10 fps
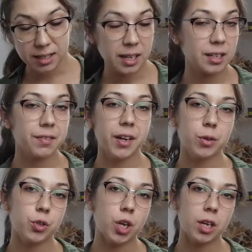and the
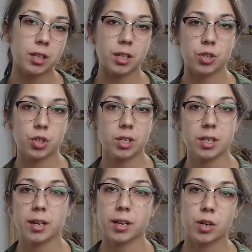final shot is
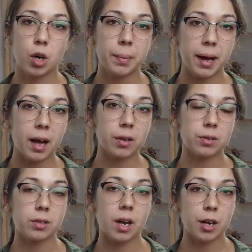just a crop
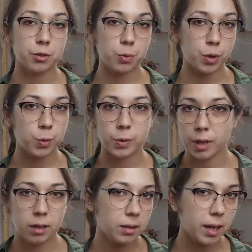out artwork
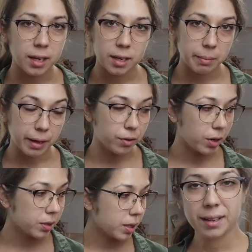without any
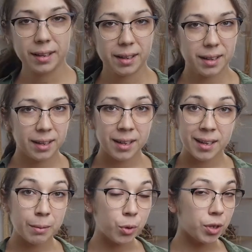background.
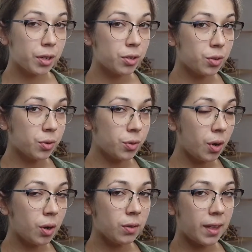And I'm gonna do
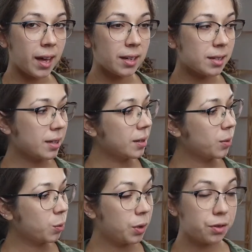all that
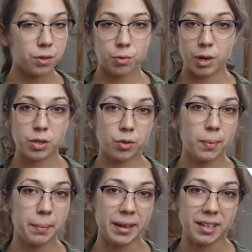with the rest of
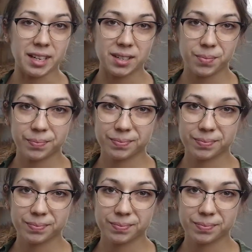my paintings.